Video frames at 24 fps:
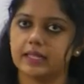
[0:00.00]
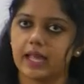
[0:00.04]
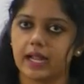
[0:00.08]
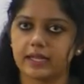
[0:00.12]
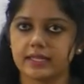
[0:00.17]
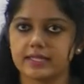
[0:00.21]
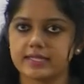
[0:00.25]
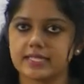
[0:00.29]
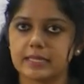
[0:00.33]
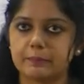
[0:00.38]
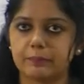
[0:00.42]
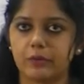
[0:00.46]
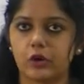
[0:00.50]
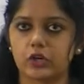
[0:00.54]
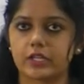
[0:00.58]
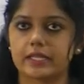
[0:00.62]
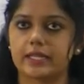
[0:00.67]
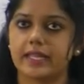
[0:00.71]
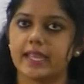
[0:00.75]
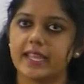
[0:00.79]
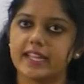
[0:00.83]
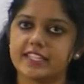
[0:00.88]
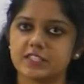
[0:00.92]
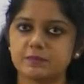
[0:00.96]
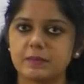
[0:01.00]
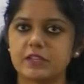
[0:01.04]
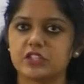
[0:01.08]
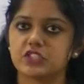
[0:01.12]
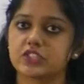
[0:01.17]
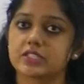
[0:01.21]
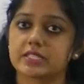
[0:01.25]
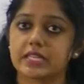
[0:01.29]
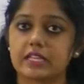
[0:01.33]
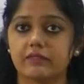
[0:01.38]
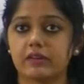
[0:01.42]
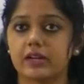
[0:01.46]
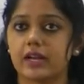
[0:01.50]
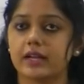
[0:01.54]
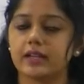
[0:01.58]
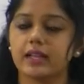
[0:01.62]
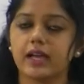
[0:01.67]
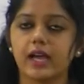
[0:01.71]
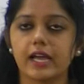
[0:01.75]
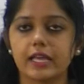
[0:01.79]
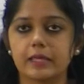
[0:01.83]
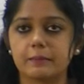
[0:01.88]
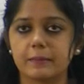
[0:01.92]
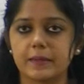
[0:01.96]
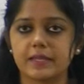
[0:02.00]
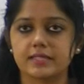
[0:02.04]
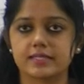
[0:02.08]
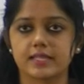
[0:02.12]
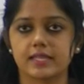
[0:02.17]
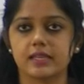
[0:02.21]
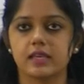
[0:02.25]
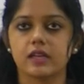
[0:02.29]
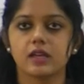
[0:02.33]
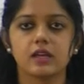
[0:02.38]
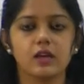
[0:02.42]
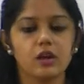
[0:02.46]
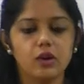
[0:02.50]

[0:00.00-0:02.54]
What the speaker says: That is important. Hate speech is given under IPC.